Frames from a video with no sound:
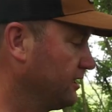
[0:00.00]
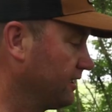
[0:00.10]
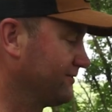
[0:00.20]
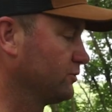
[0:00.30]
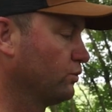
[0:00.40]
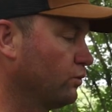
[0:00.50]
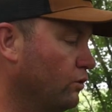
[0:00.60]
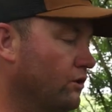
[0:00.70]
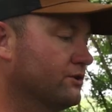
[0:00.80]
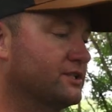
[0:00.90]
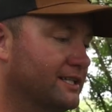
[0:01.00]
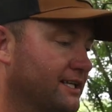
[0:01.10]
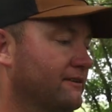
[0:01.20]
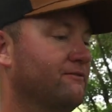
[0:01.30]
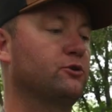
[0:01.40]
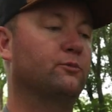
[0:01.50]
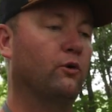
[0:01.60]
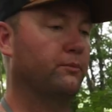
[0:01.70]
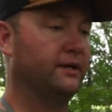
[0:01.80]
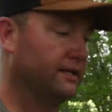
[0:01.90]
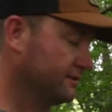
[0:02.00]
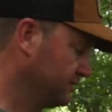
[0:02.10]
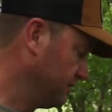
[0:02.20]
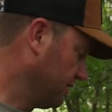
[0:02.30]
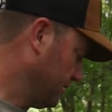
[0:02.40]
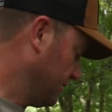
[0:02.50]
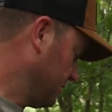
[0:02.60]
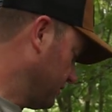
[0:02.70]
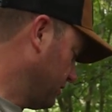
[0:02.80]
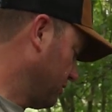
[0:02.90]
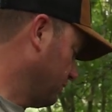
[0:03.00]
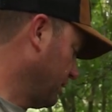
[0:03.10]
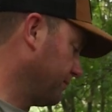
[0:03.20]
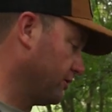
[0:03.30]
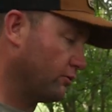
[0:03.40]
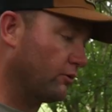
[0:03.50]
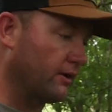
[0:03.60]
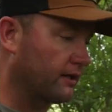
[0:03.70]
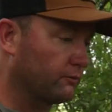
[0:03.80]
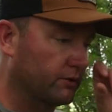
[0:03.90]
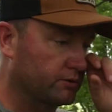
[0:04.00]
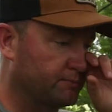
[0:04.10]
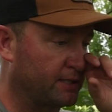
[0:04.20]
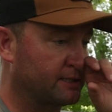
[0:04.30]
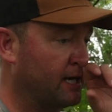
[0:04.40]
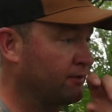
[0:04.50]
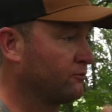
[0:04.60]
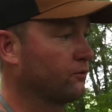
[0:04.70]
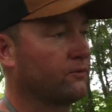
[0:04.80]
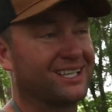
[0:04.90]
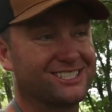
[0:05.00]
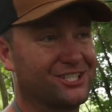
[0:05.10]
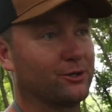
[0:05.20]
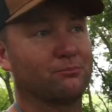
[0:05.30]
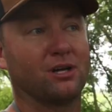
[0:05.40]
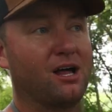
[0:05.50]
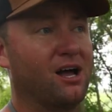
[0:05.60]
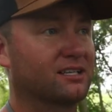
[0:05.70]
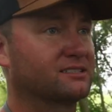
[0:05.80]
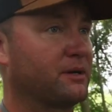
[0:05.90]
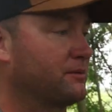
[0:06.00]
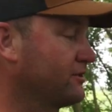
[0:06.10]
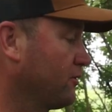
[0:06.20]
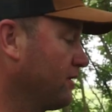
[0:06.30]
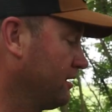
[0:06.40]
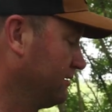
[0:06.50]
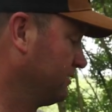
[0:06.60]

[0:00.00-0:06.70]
If you want to get a few more pics, maybe throw out one of those Big Time Fortified cherry blocks, maybe throw out